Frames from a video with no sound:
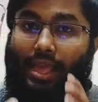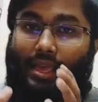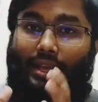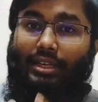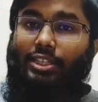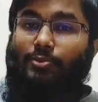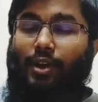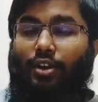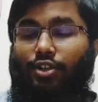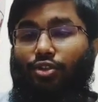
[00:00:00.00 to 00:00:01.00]
in
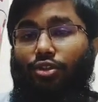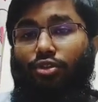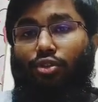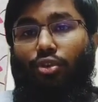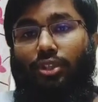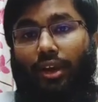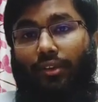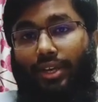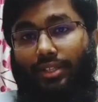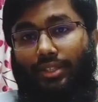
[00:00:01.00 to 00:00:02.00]
inspiration, though there
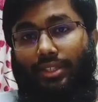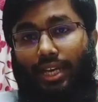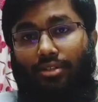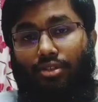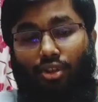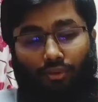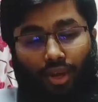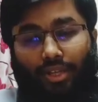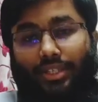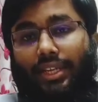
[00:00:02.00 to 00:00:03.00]
is chance of
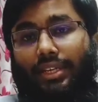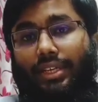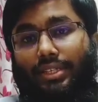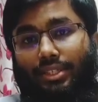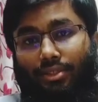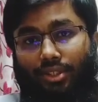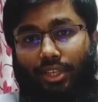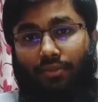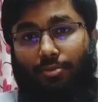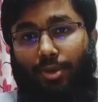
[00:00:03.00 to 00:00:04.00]
decreased
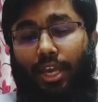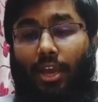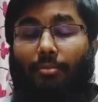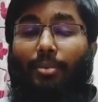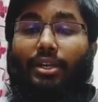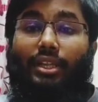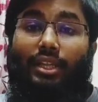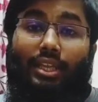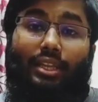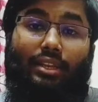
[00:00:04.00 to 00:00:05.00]
JVP, but
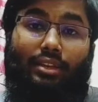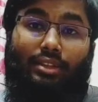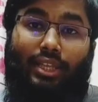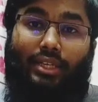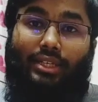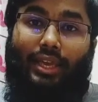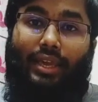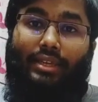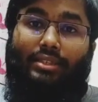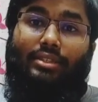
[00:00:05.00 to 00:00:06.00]
in that
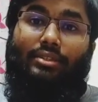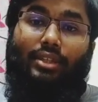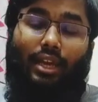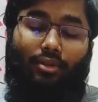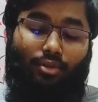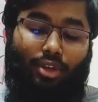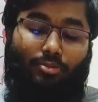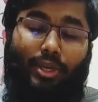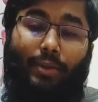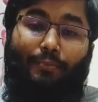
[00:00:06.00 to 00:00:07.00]
case there will
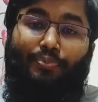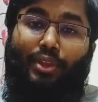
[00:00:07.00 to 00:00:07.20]
be